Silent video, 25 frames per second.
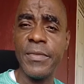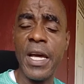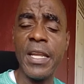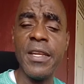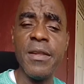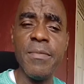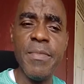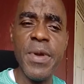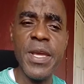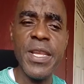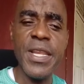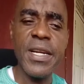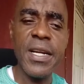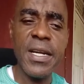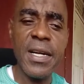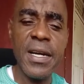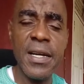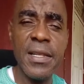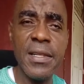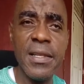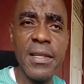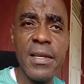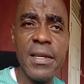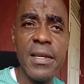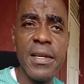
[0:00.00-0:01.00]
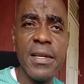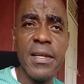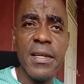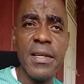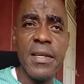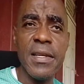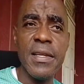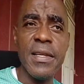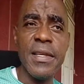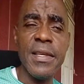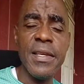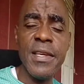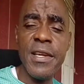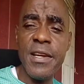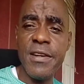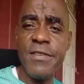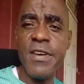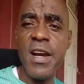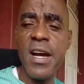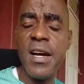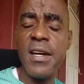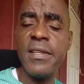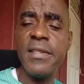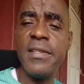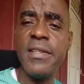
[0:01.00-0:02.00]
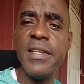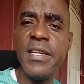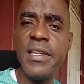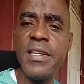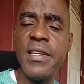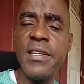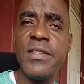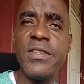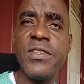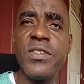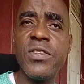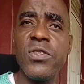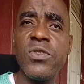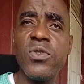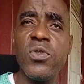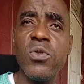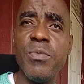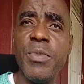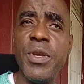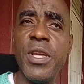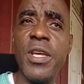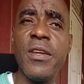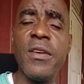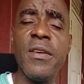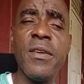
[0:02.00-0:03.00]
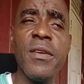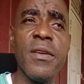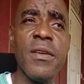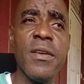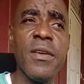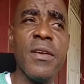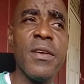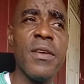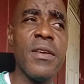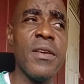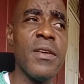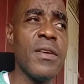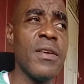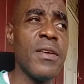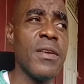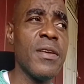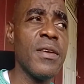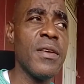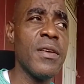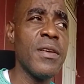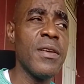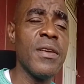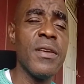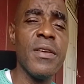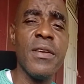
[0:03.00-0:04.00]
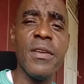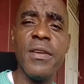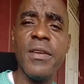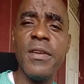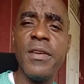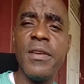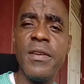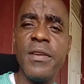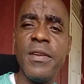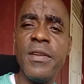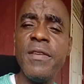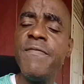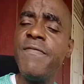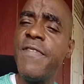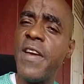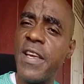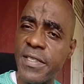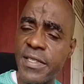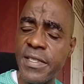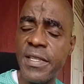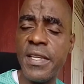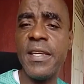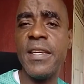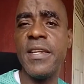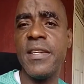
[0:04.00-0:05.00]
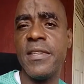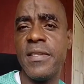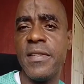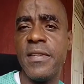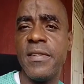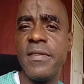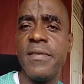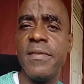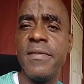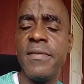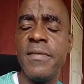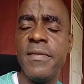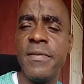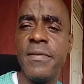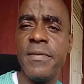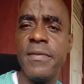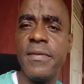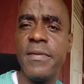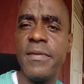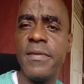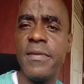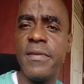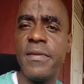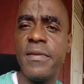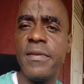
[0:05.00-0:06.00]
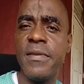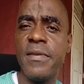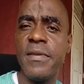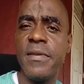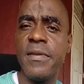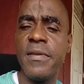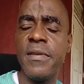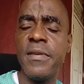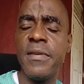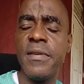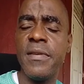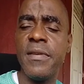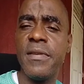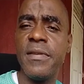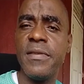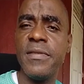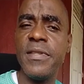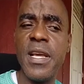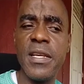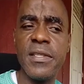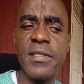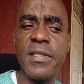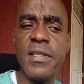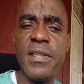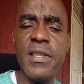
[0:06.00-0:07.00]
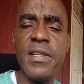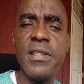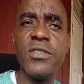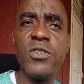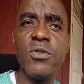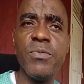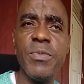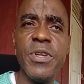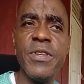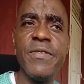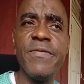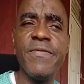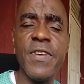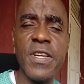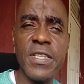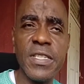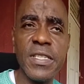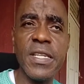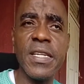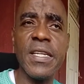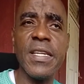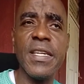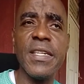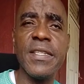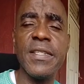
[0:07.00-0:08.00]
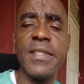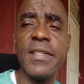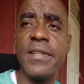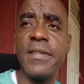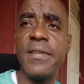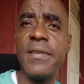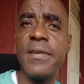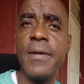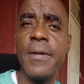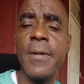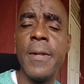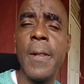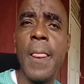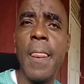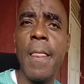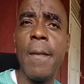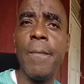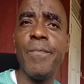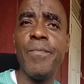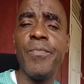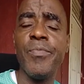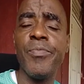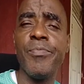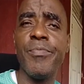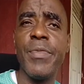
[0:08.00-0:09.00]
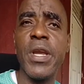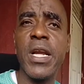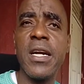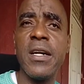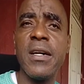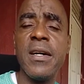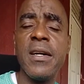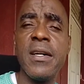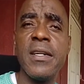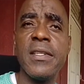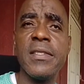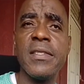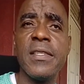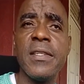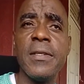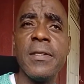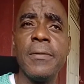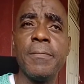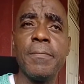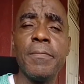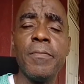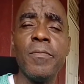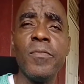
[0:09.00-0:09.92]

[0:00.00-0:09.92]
And the medical era needs to be investigated. Yes, it needs to be investigated because